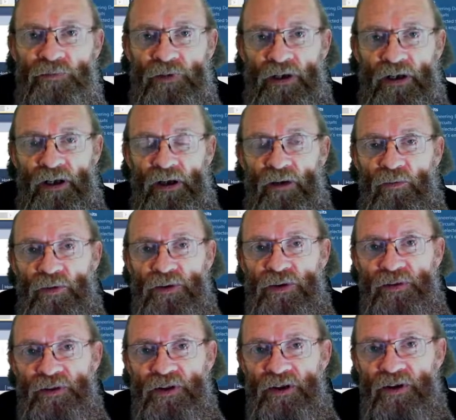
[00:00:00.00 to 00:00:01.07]
when
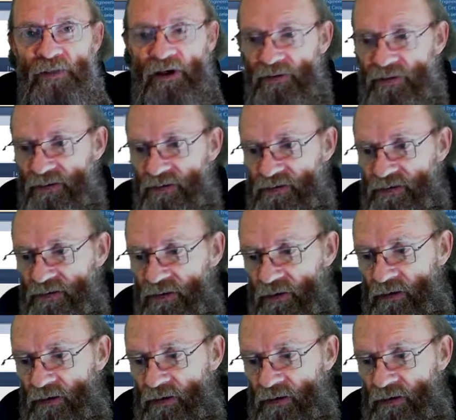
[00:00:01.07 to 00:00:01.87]
you think about this.